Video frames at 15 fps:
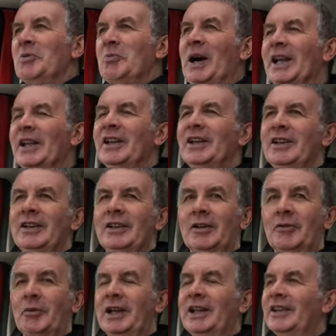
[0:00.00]

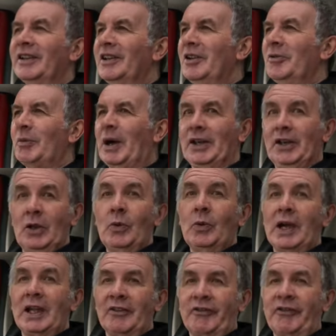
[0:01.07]
My new
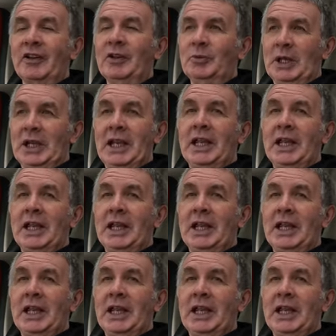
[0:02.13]
way of filming